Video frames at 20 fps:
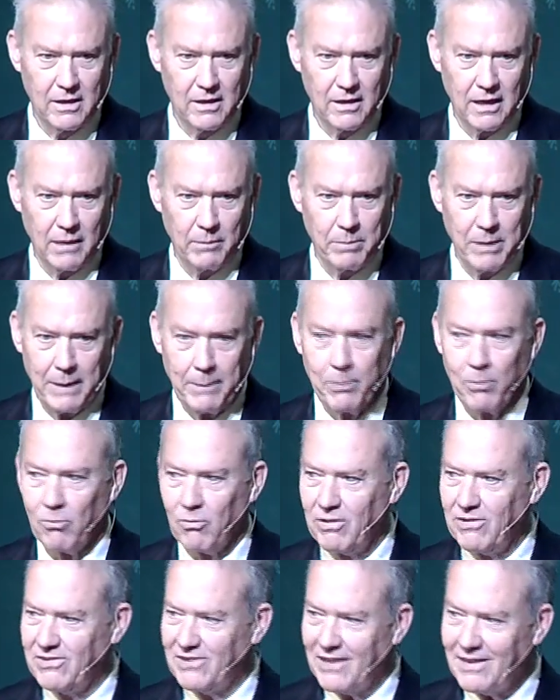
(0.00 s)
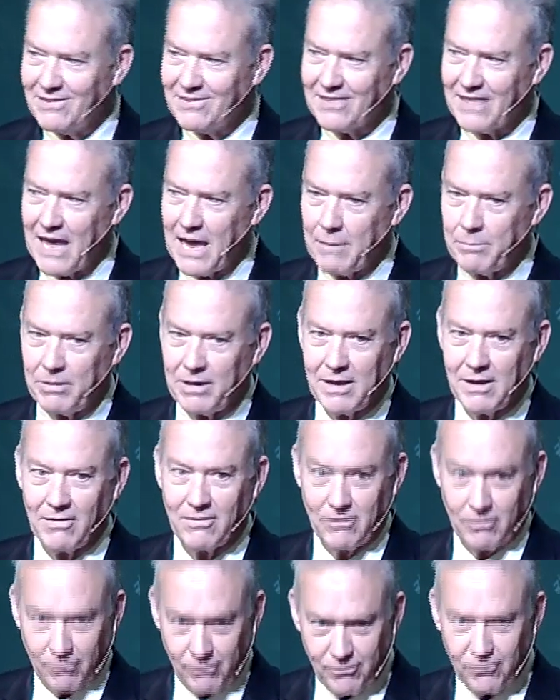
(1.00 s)
And people resist that
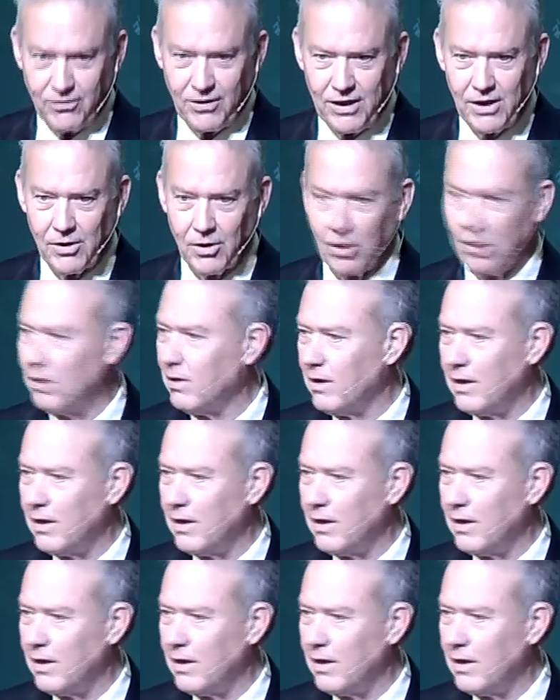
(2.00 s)
because of fear.